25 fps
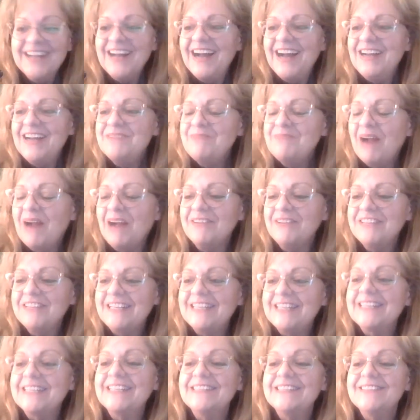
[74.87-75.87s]
probably
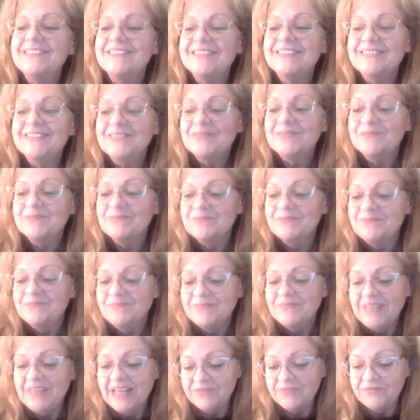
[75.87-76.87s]
could
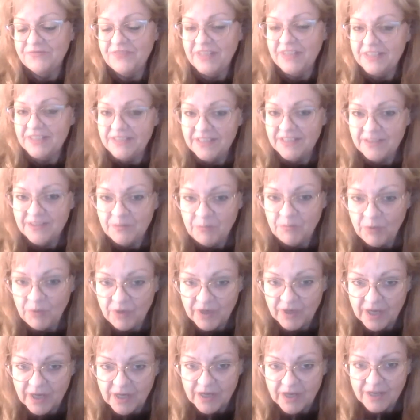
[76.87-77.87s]
have fit a little
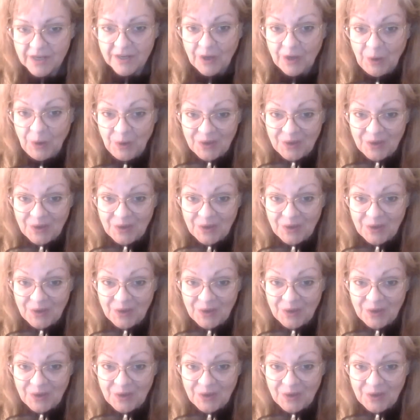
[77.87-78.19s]
more.